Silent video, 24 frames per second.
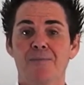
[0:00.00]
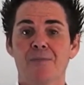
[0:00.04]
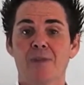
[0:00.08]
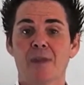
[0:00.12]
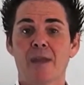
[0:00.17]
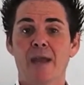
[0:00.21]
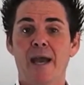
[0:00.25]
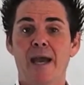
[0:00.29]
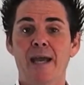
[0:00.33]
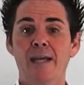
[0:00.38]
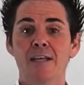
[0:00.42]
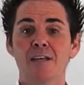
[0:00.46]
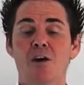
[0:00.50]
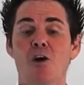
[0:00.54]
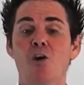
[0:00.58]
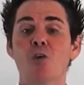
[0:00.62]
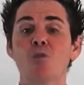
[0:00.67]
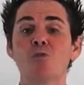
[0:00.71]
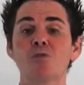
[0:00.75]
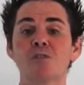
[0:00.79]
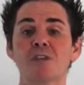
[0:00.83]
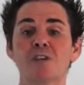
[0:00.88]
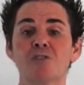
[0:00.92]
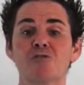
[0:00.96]
And I
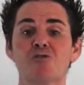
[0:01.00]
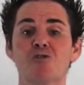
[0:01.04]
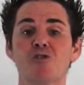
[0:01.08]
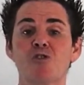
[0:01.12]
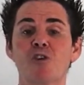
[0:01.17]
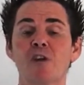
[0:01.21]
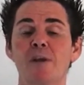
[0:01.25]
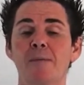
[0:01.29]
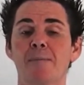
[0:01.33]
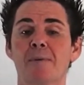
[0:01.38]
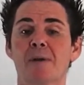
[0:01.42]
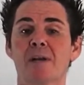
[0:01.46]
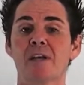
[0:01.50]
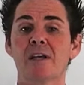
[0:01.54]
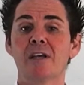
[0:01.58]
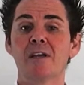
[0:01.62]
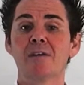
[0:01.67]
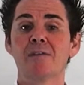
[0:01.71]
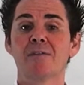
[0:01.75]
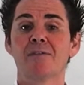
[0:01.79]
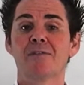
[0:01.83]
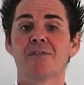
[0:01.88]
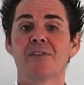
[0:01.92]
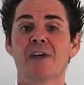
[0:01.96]
also truly
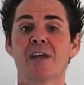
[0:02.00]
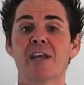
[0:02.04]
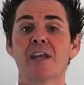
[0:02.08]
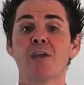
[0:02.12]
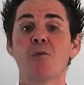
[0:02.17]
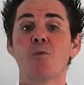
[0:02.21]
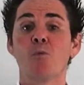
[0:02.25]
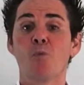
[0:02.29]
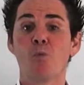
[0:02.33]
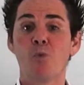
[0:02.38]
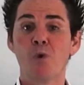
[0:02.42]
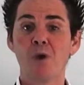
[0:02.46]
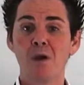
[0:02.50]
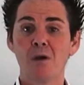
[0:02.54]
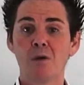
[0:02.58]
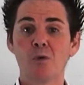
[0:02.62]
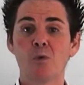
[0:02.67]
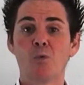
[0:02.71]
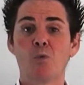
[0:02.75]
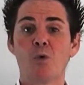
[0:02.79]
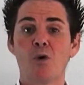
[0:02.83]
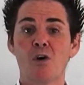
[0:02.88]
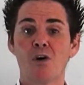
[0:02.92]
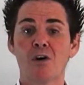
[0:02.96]
believe that it will
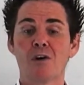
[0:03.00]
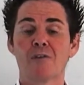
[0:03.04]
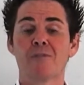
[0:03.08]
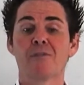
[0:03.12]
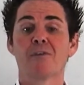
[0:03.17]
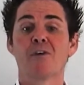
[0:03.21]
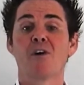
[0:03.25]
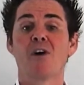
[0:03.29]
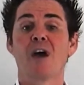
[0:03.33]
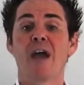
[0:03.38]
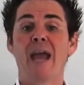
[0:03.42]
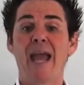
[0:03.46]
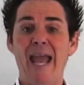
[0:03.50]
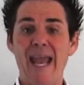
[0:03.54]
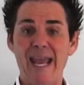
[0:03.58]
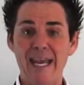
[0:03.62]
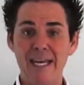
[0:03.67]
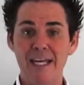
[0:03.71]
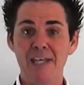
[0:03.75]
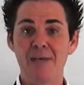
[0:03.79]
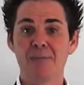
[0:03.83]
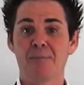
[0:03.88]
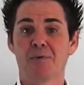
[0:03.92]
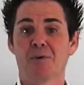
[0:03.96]
work for
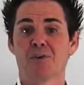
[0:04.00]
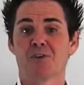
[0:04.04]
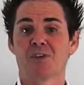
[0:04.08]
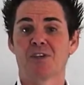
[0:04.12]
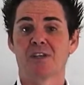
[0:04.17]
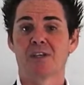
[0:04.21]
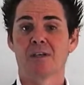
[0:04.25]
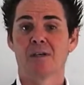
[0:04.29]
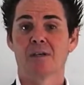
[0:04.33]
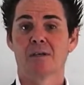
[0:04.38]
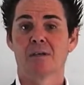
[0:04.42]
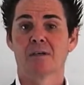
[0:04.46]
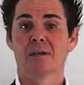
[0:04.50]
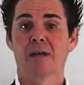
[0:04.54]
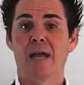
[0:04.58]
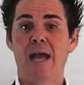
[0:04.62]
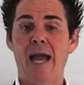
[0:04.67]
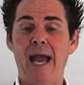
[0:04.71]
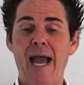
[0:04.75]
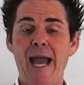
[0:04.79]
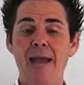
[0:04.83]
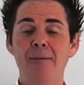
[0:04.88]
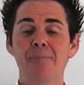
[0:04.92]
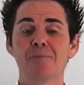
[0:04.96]
anybody,
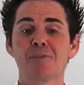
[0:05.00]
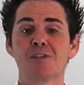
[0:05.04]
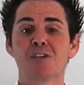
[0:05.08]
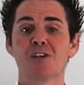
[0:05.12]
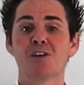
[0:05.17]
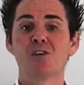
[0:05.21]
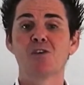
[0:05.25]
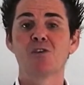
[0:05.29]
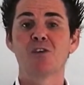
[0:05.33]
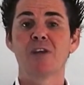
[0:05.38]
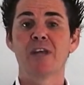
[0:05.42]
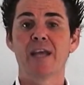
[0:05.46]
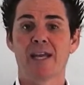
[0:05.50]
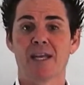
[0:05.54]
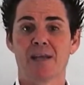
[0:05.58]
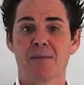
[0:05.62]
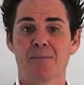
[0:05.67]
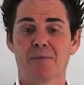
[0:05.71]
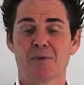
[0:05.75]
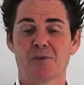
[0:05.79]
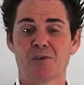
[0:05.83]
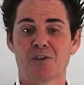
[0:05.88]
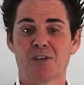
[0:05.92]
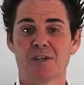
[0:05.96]
absolutely
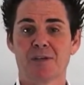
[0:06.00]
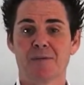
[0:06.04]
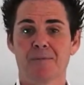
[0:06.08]
anybody.